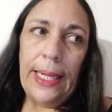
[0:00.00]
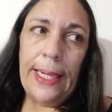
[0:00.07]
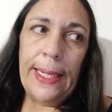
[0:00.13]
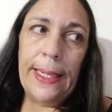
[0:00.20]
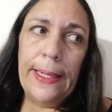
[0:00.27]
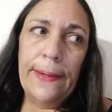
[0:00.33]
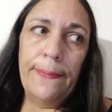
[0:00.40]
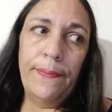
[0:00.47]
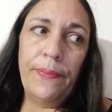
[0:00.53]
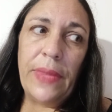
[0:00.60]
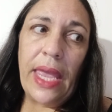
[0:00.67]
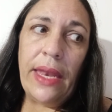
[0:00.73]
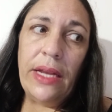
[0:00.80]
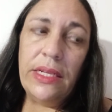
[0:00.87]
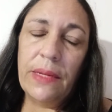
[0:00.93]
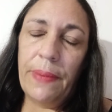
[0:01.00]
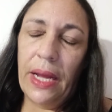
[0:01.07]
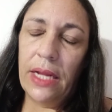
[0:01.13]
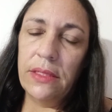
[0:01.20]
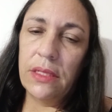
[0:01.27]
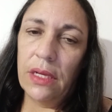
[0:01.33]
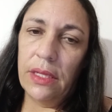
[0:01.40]
And it
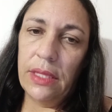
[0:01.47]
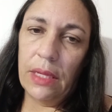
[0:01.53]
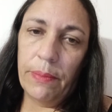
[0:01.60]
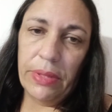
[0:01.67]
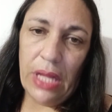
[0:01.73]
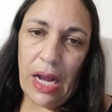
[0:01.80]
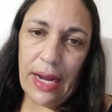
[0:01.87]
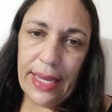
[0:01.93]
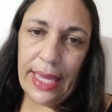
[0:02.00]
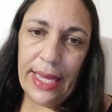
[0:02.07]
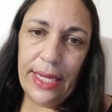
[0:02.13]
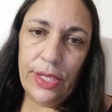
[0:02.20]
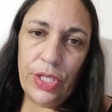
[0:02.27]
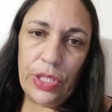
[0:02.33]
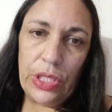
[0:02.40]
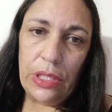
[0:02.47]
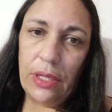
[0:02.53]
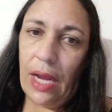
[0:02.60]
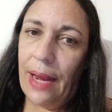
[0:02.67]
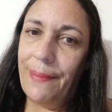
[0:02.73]
depends on the blockage.